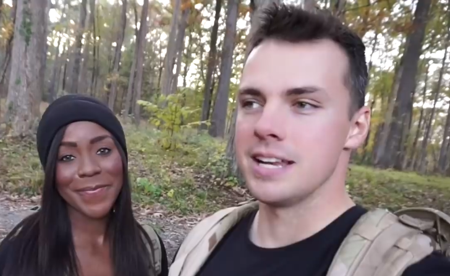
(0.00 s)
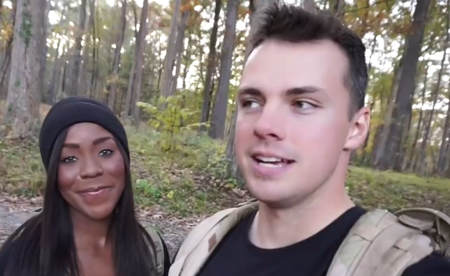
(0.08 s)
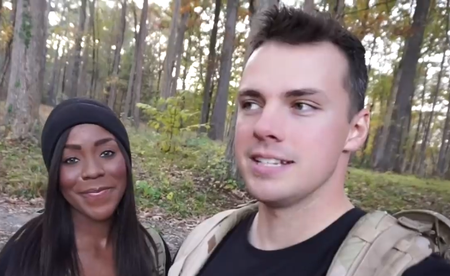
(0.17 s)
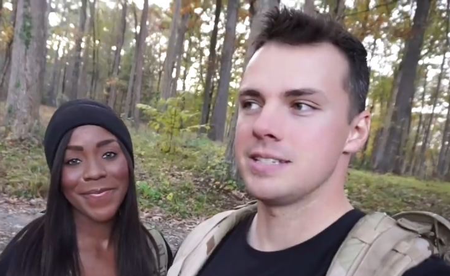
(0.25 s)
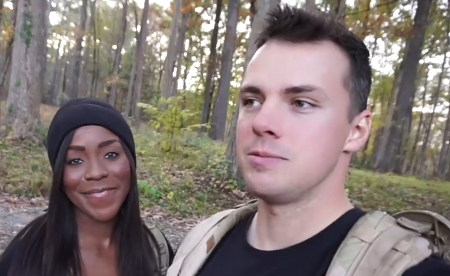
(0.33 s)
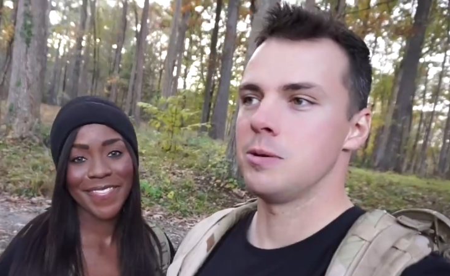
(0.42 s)
Speaker 1: it
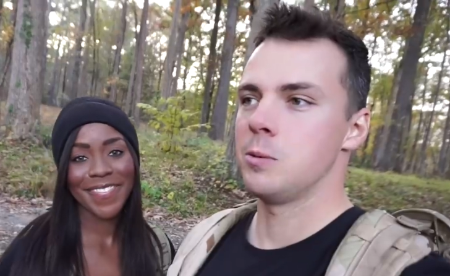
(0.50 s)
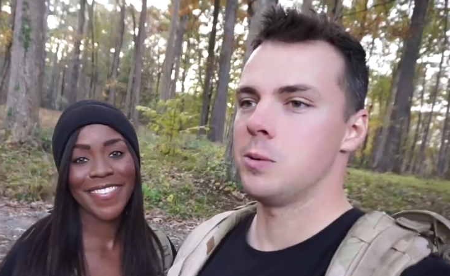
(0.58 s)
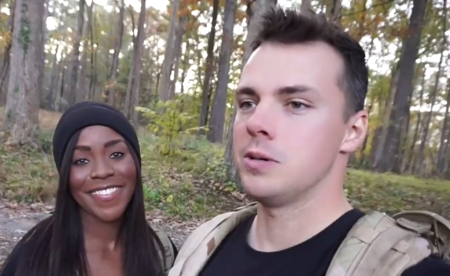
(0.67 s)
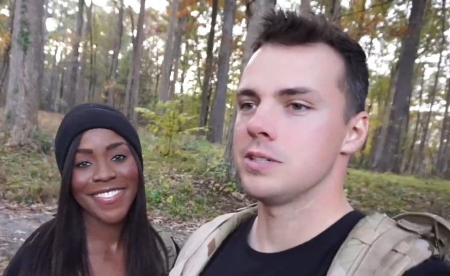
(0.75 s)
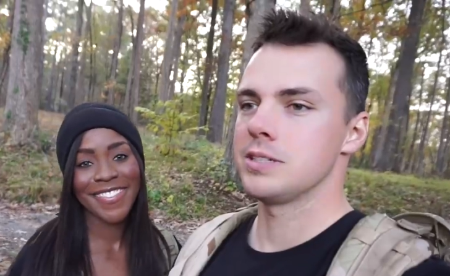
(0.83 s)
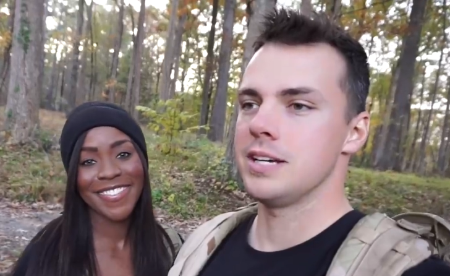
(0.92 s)
has some
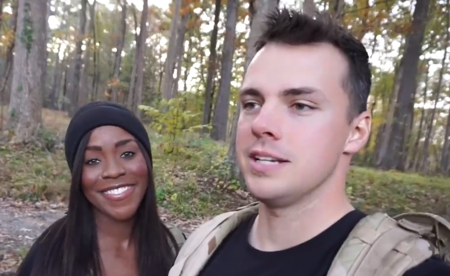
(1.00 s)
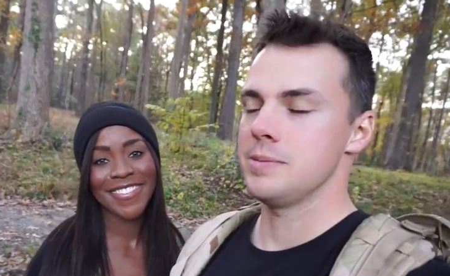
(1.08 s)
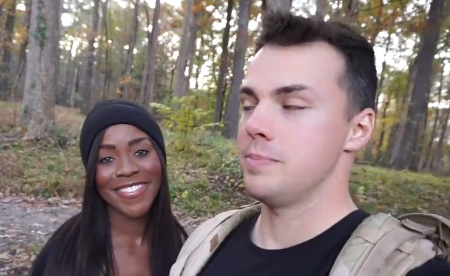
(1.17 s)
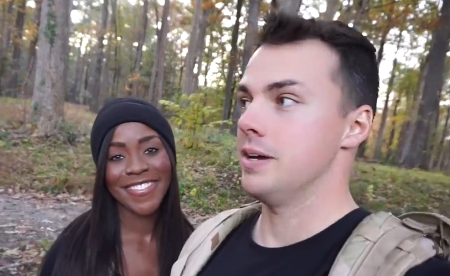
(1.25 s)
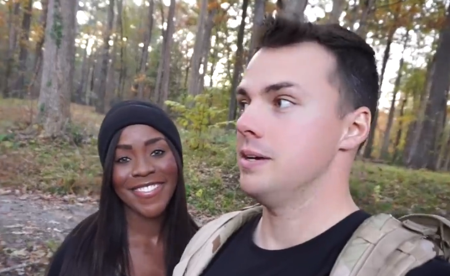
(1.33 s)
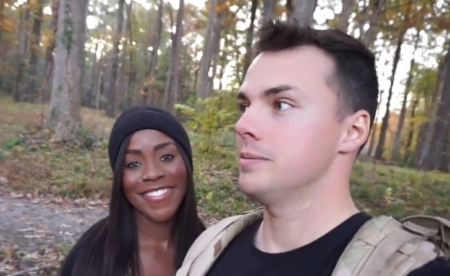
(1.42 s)
rewarding sights,
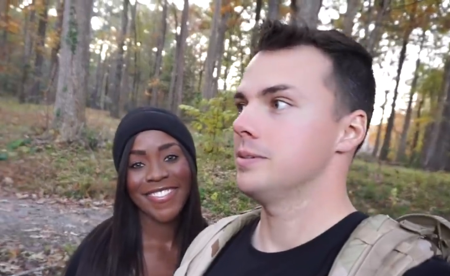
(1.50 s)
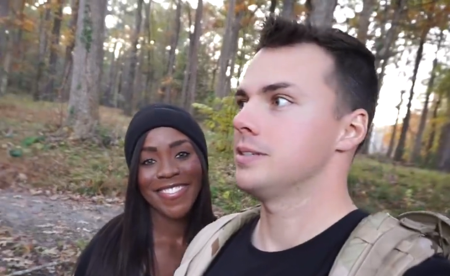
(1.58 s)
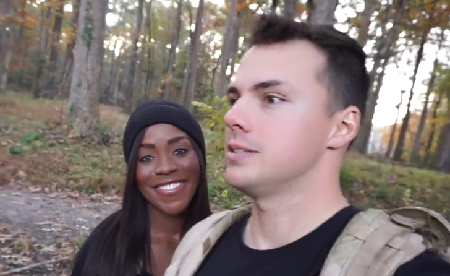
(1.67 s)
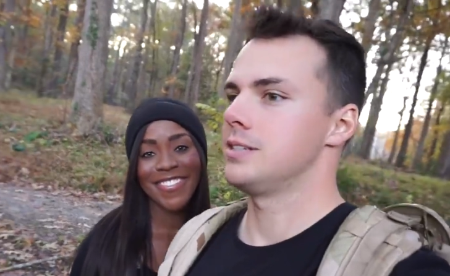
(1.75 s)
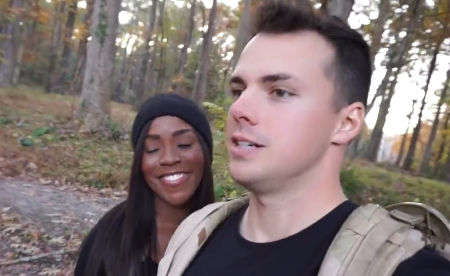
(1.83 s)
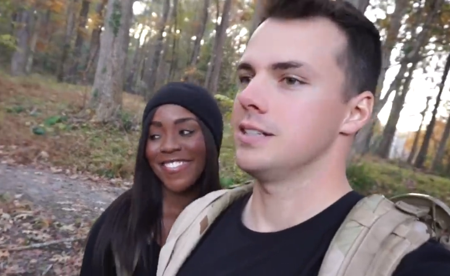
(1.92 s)
babe. Let's
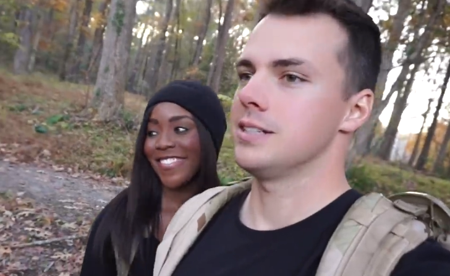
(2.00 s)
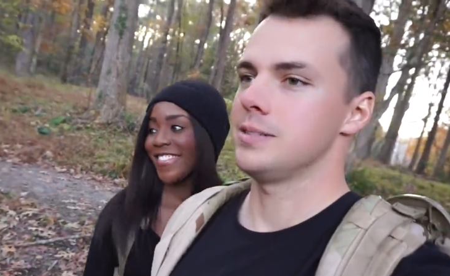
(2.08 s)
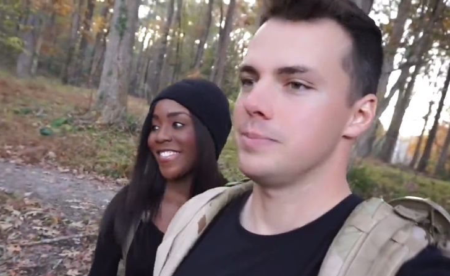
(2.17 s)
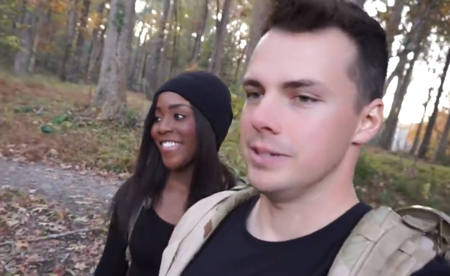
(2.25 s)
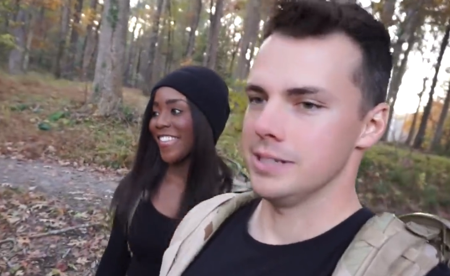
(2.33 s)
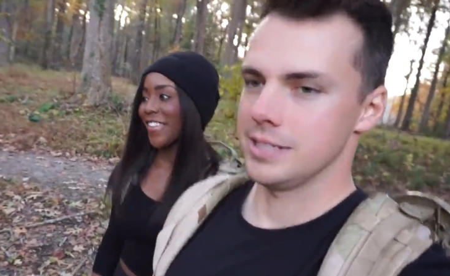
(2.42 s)
check this
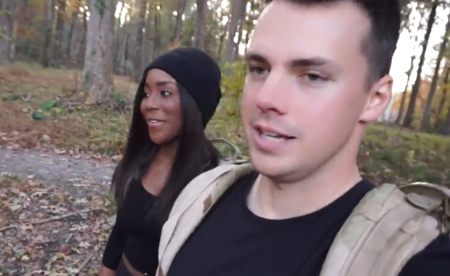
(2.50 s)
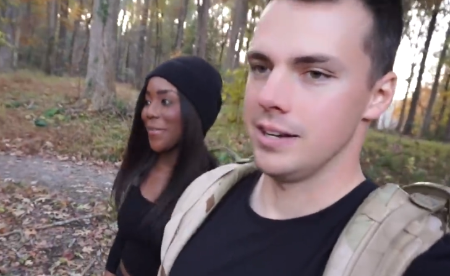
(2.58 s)
place